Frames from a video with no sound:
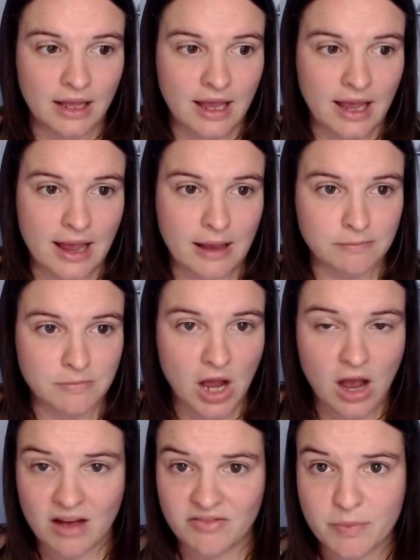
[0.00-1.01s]

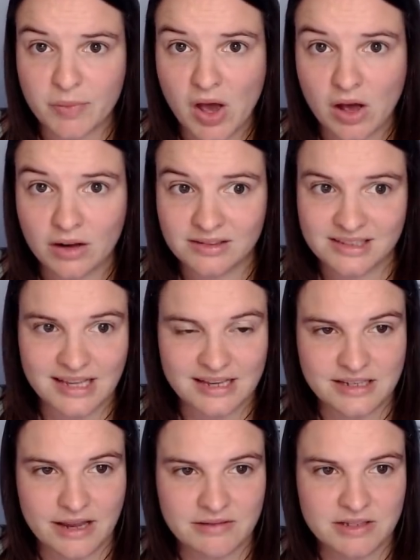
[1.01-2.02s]
Harvey Barnes
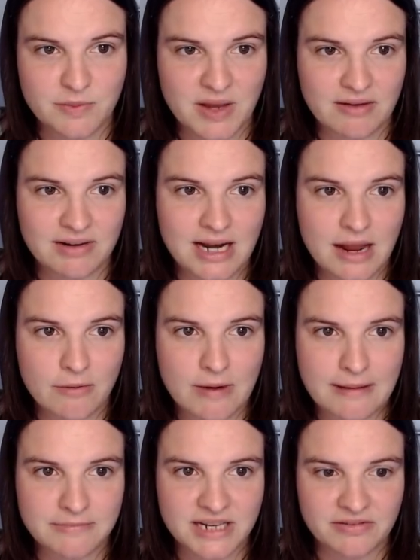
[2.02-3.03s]
is going to be going
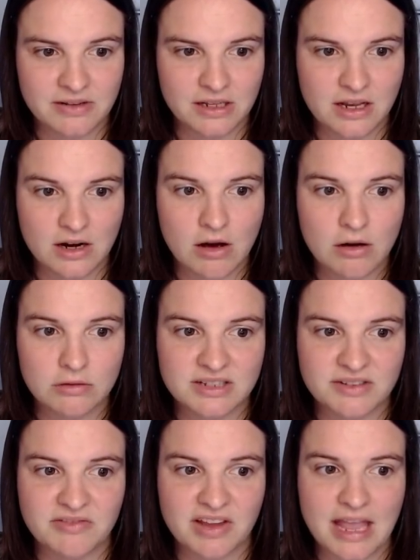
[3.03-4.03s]
nowhere. I'm definitely going to hold
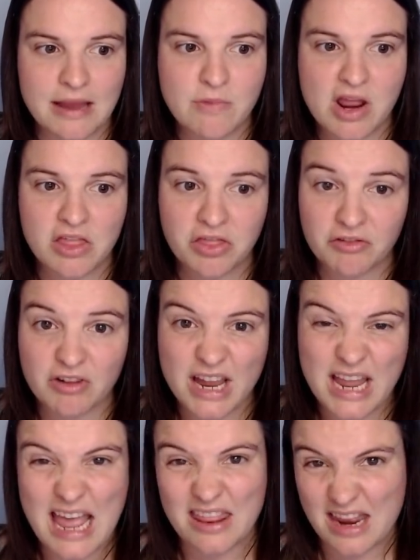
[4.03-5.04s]
him for game week
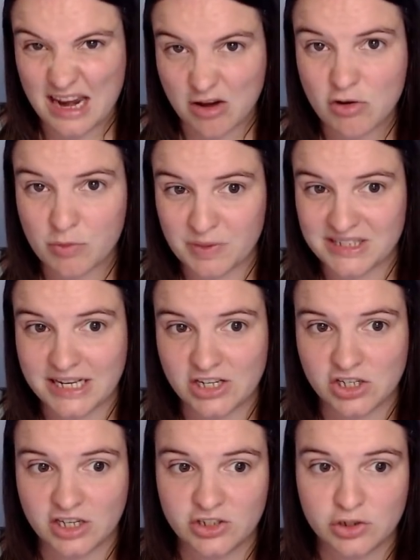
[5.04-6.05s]
3, and then I could
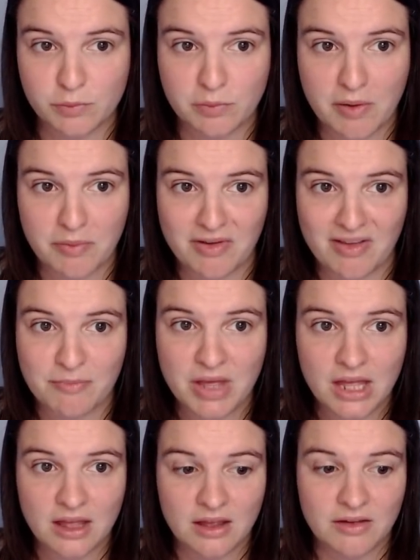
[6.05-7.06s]
potentially jump up him
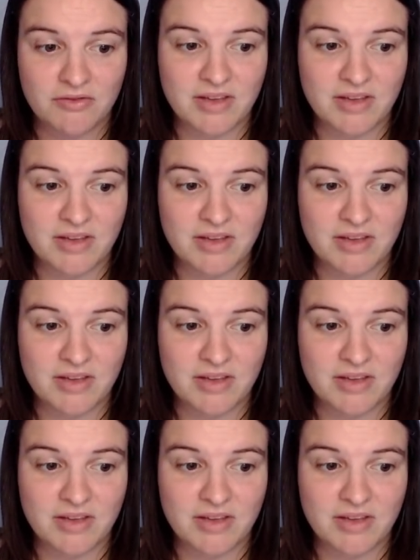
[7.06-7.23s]
for